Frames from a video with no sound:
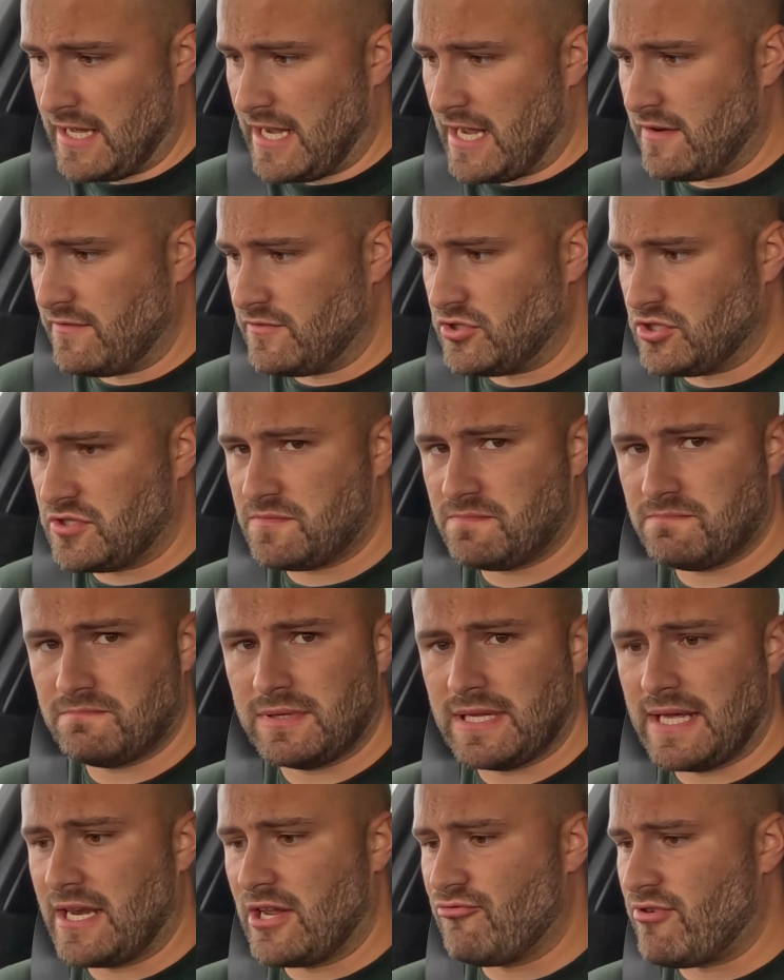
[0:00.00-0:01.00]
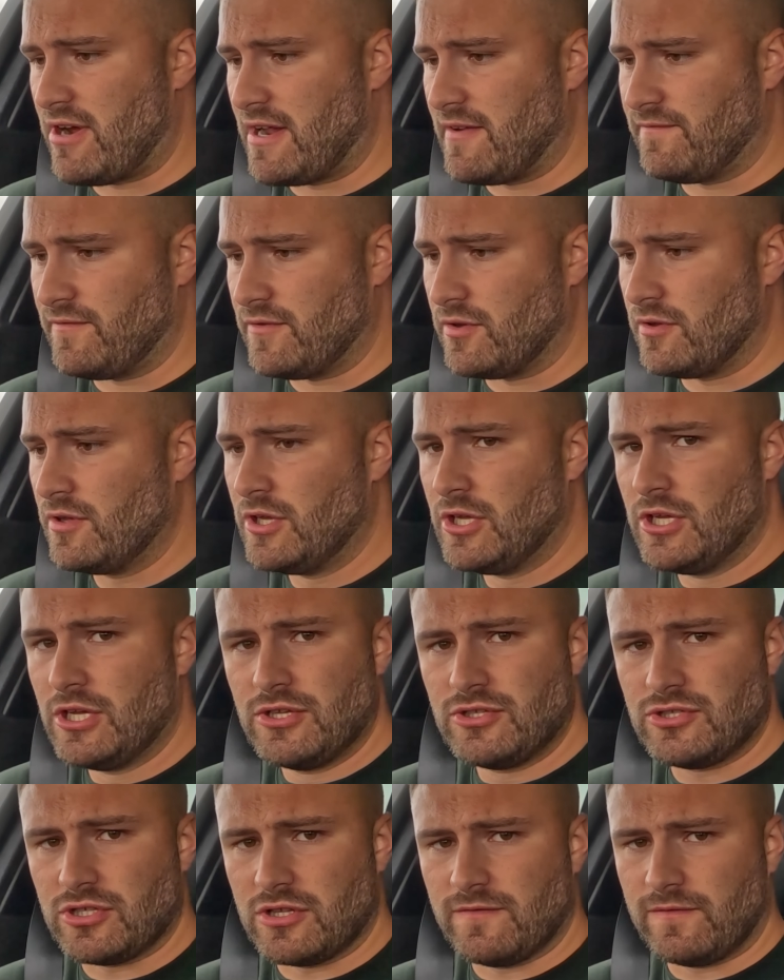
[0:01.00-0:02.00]
kind of just plant that right foot
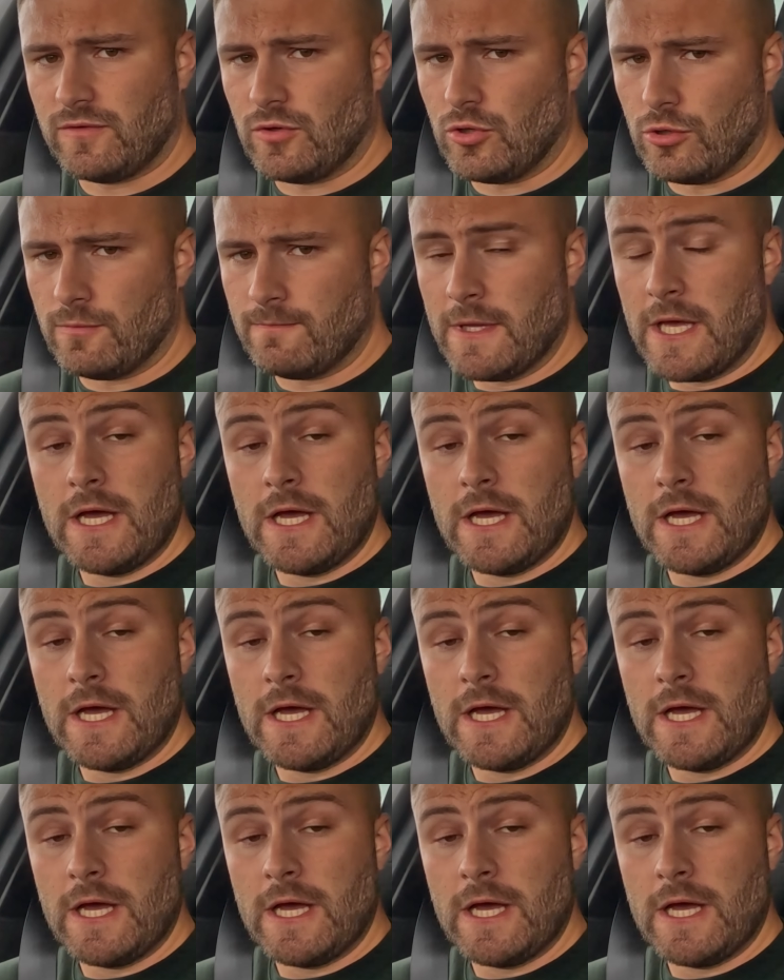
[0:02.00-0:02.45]
to the floor.